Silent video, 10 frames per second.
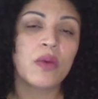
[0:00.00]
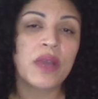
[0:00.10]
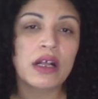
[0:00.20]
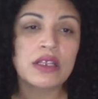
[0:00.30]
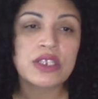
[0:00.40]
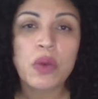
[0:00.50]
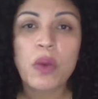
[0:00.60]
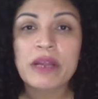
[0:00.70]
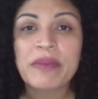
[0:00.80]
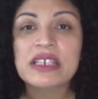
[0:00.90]
We also
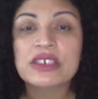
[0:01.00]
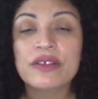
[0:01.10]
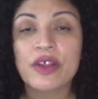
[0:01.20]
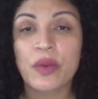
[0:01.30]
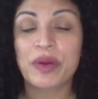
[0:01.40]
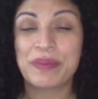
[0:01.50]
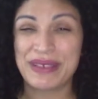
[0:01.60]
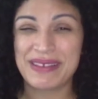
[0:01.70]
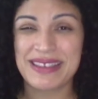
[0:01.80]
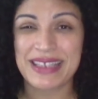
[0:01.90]
want to make sure that we're
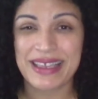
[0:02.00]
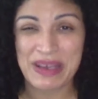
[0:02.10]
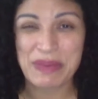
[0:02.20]
building